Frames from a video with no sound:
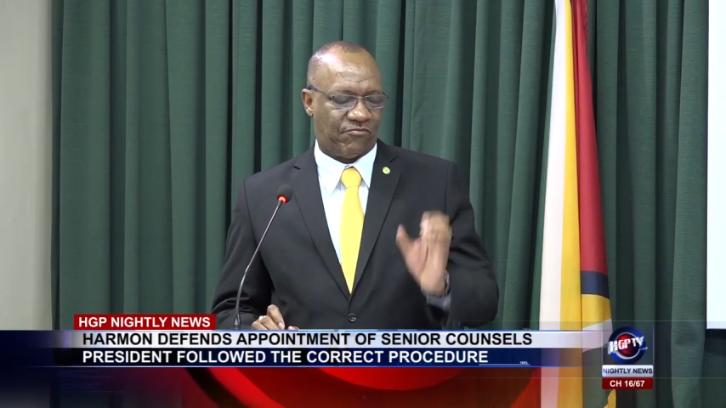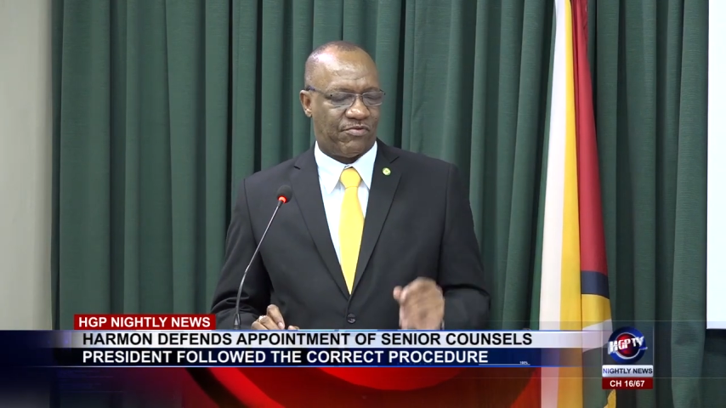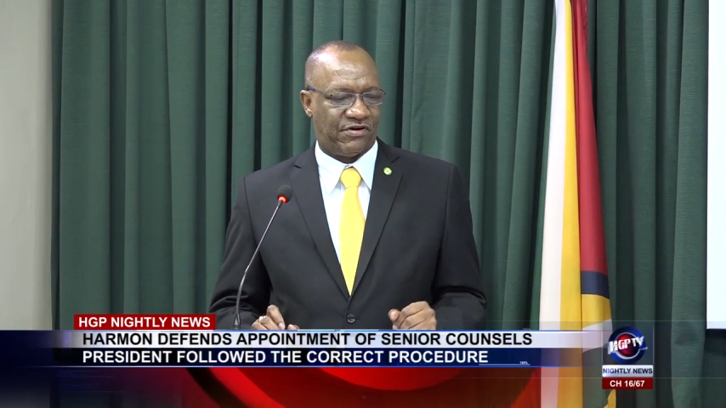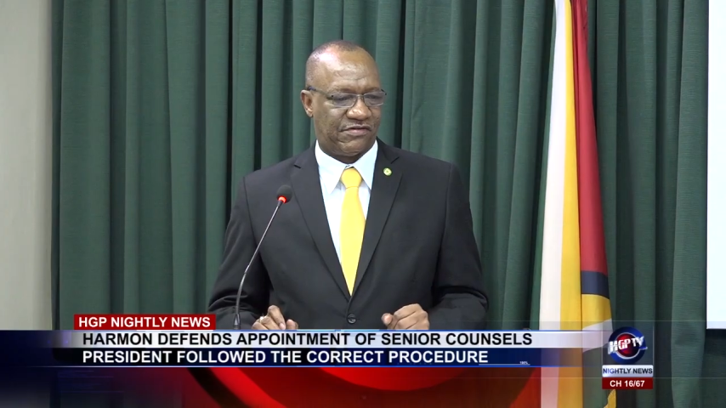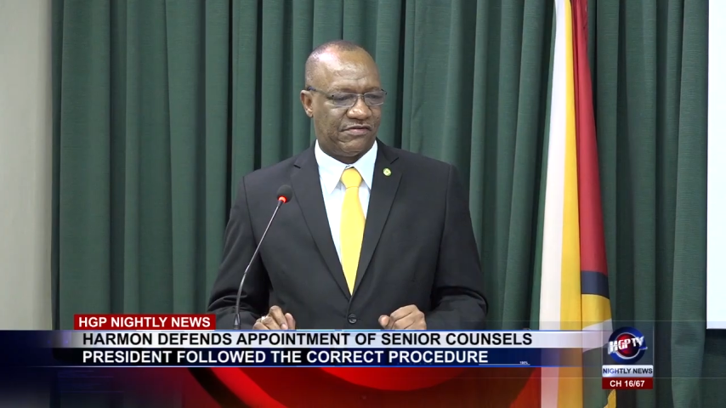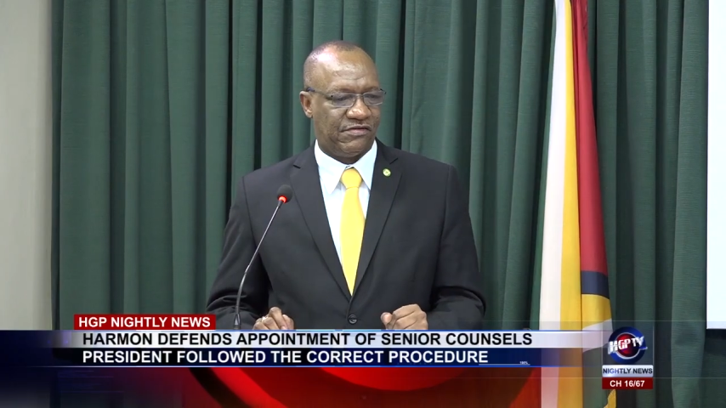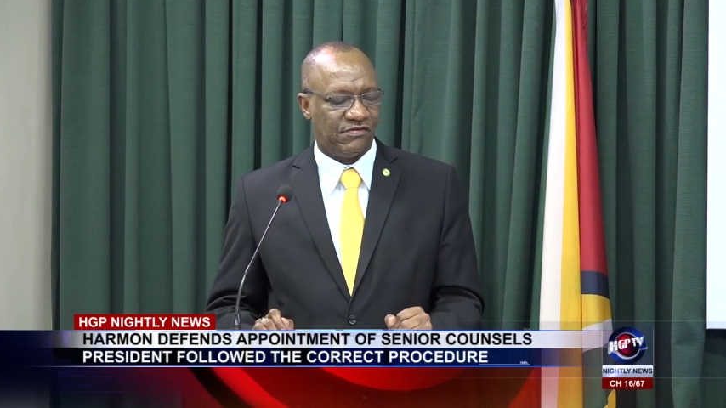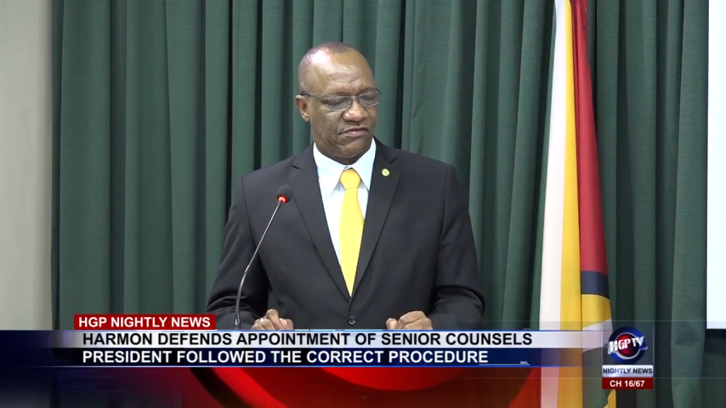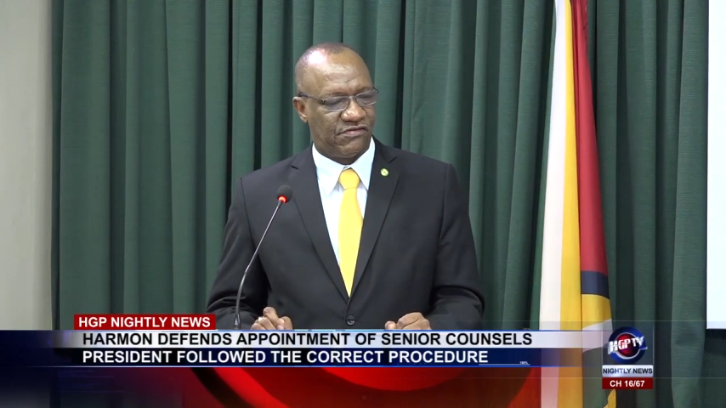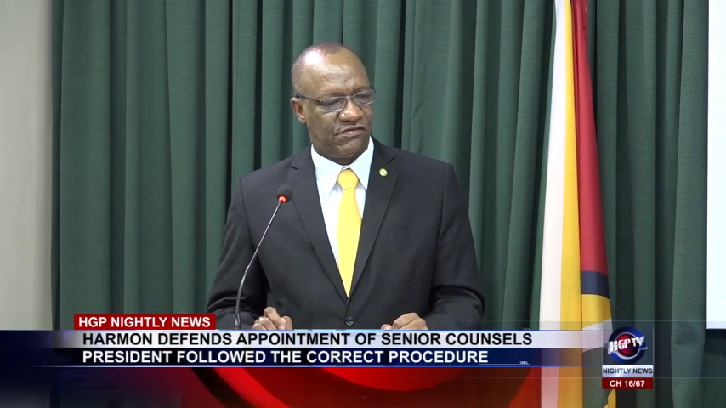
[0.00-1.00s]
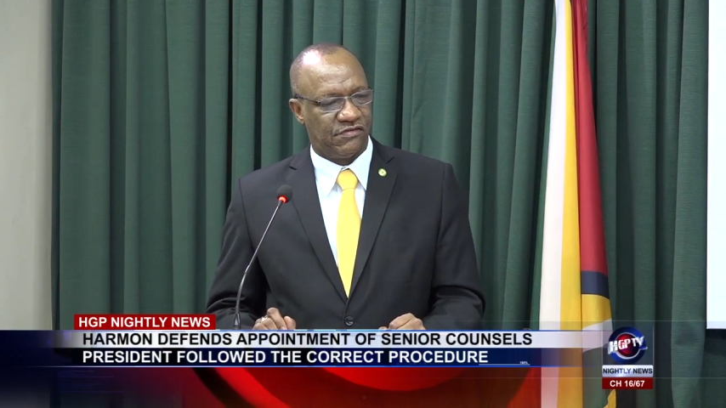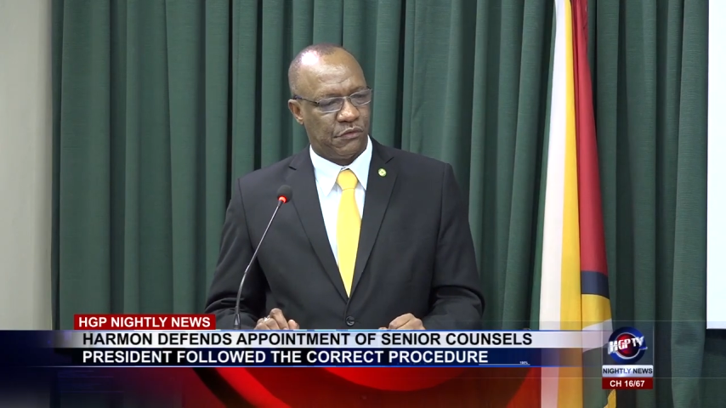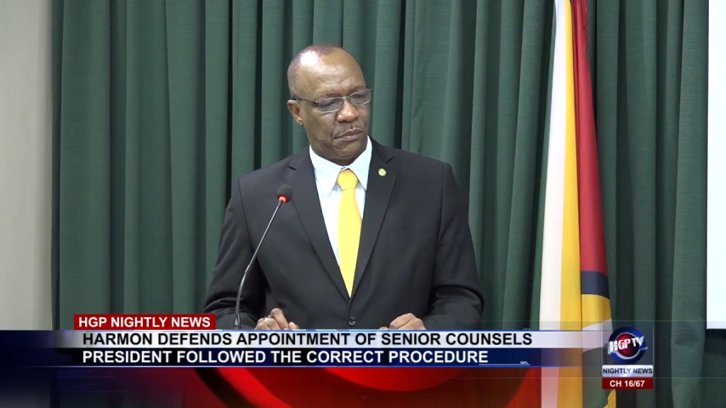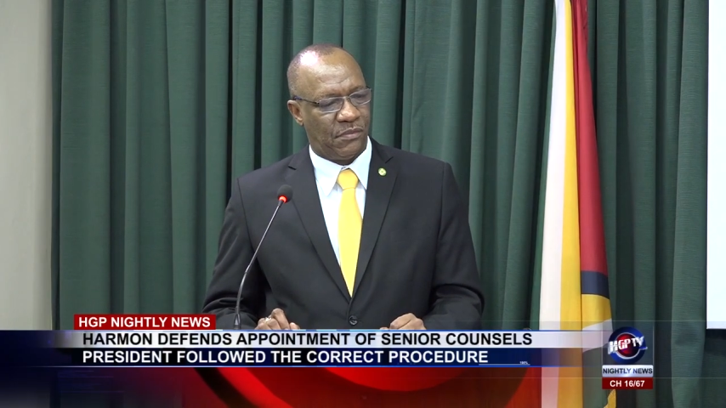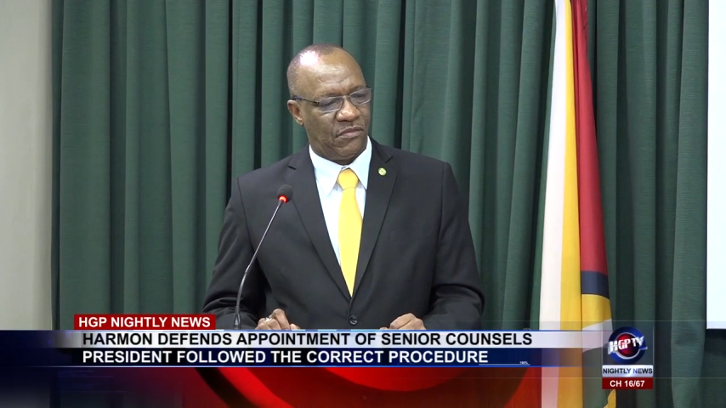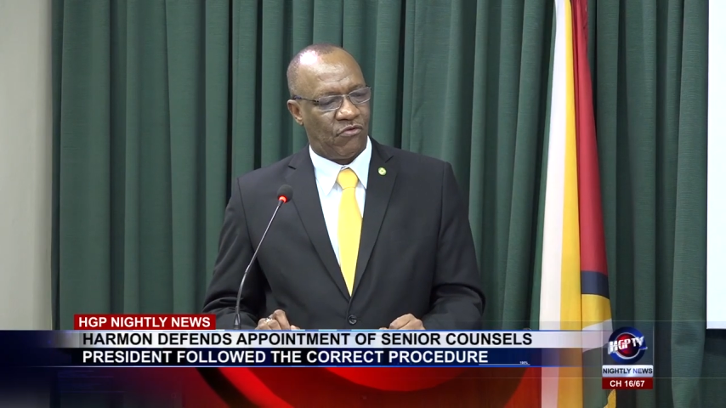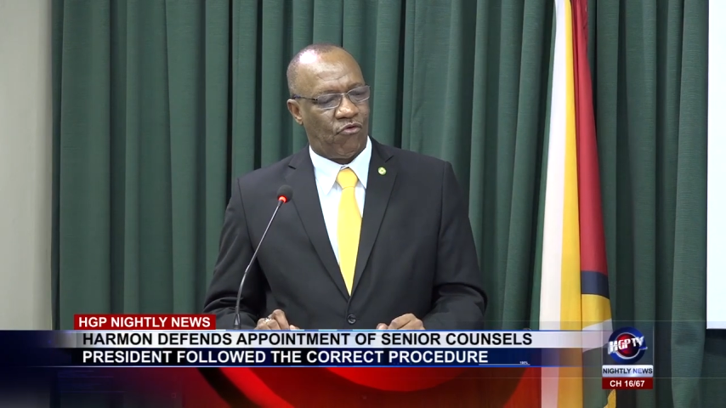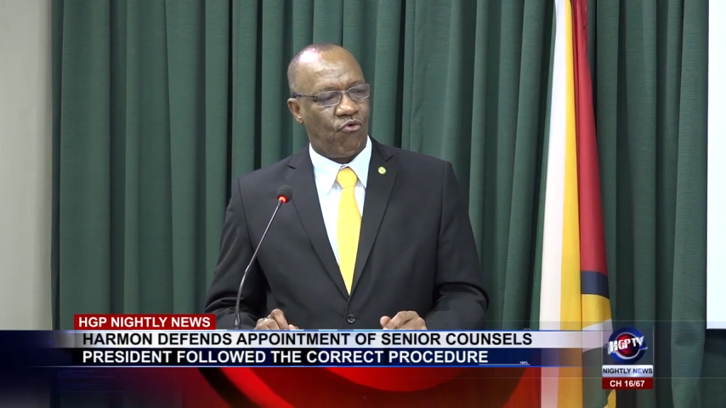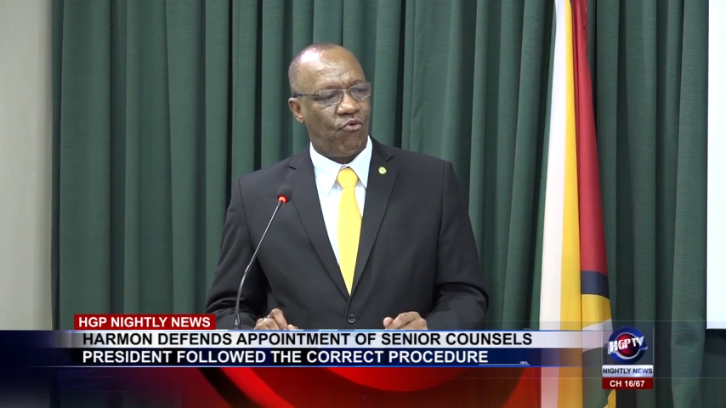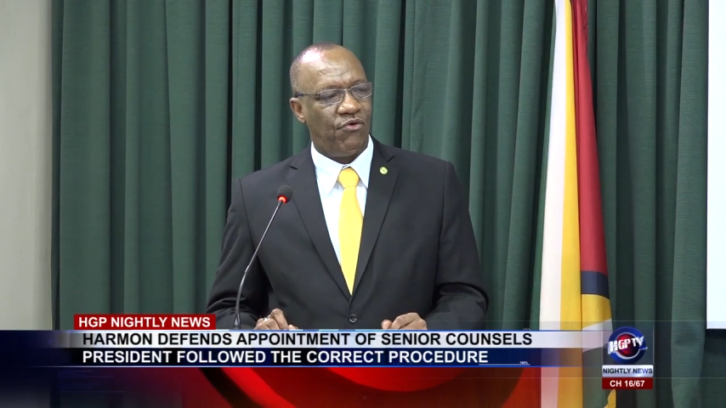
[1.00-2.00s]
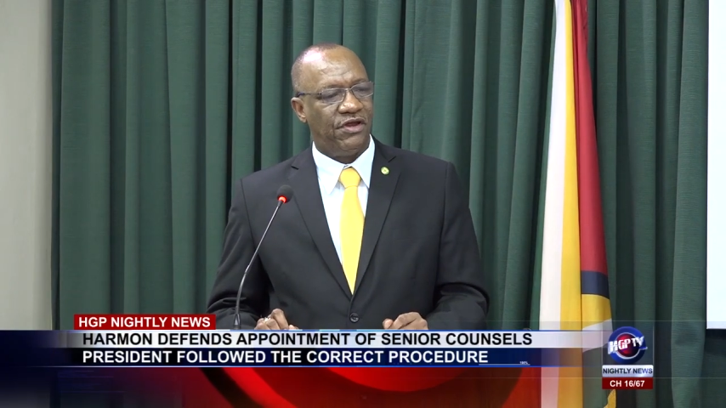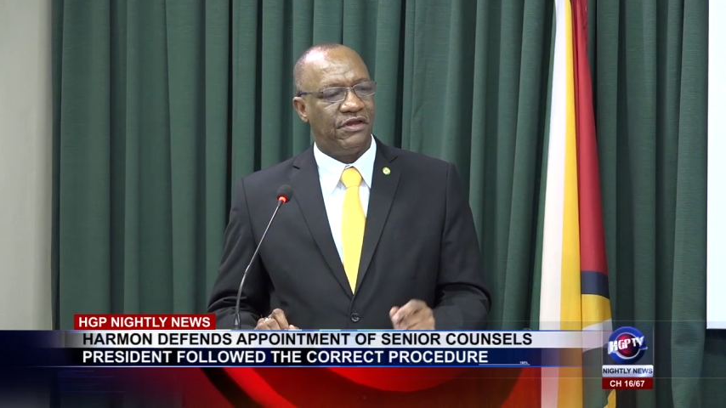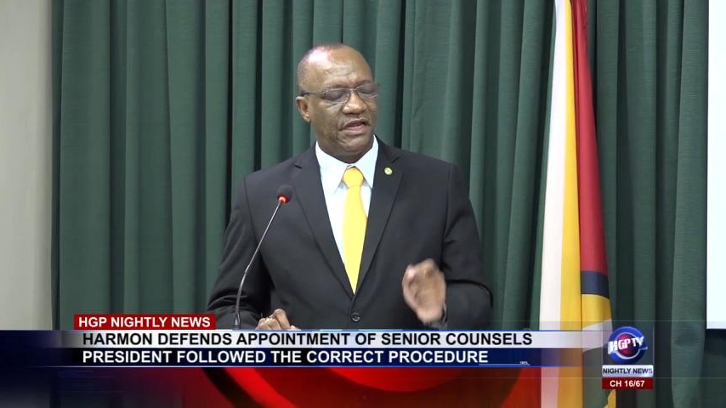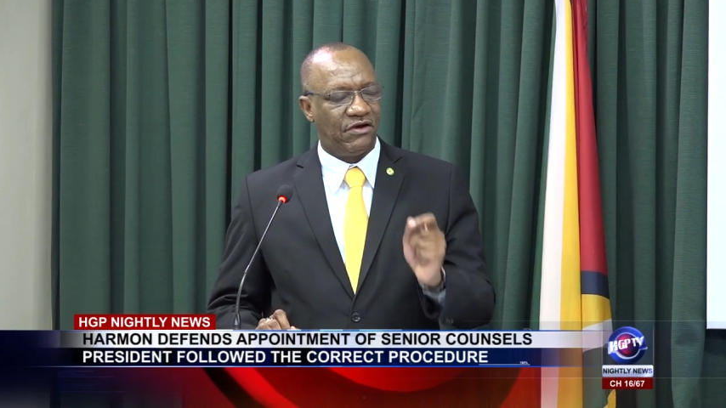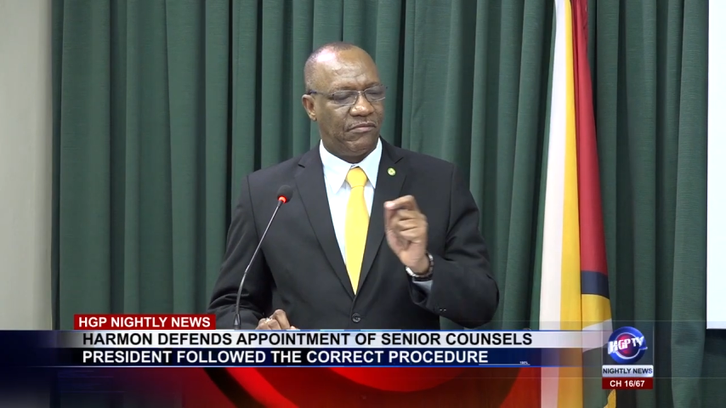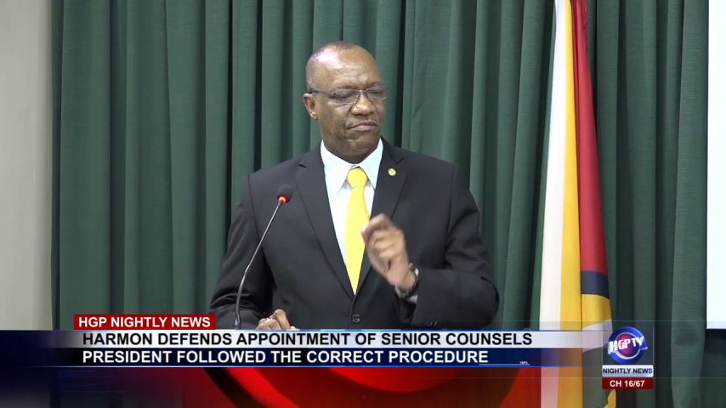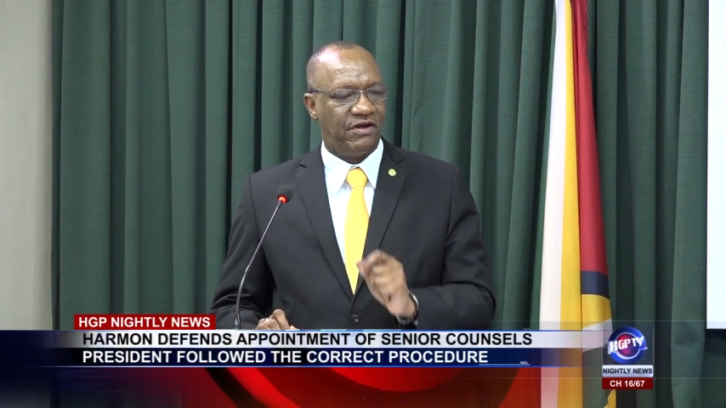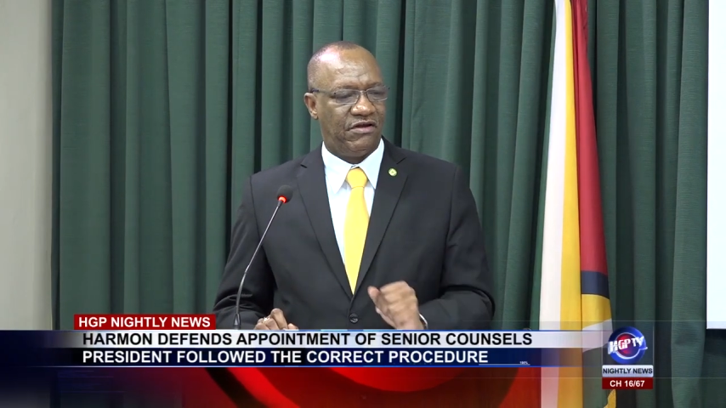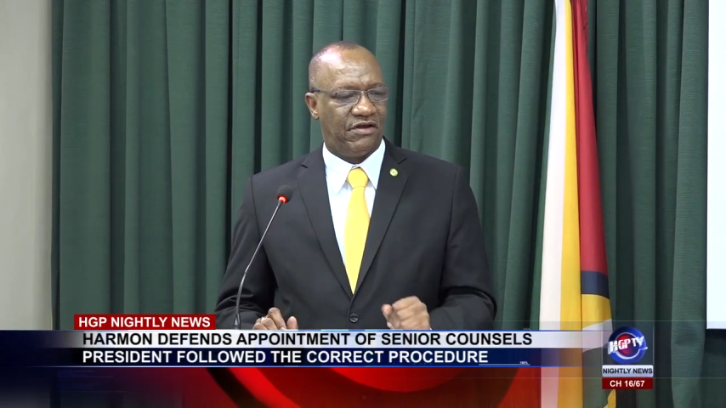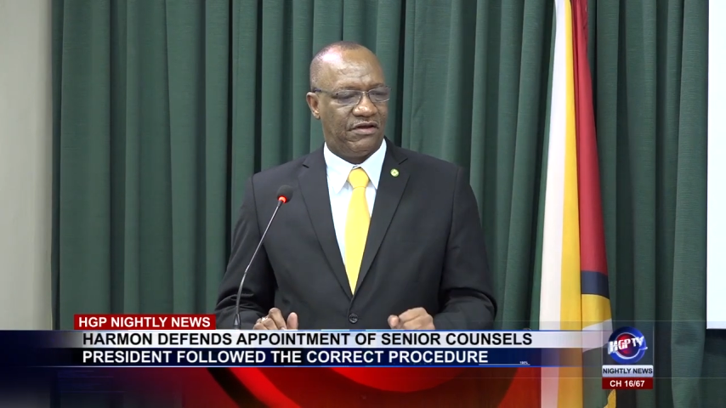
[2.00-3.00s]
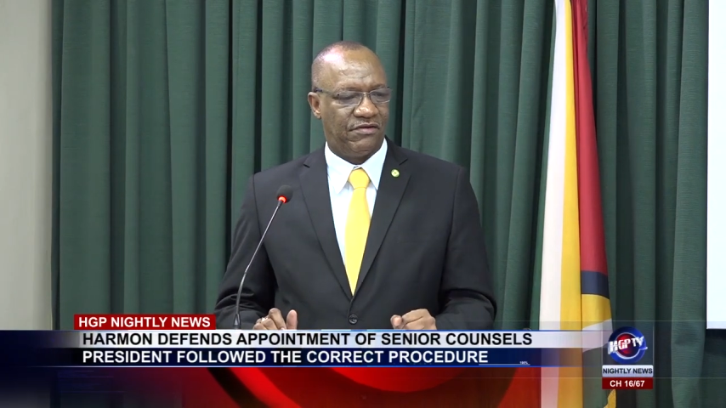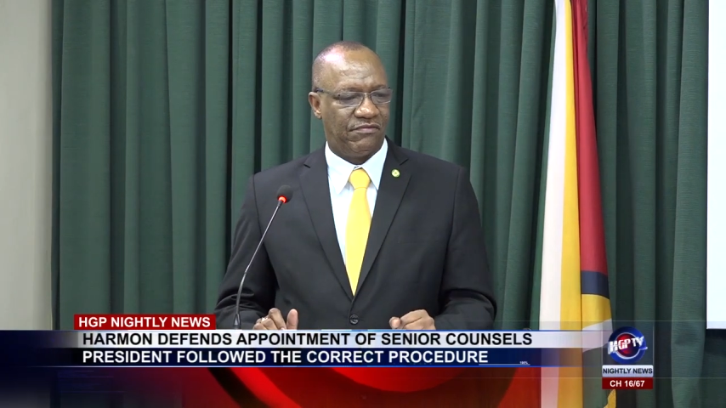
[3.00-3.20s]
persons who, in their opinion,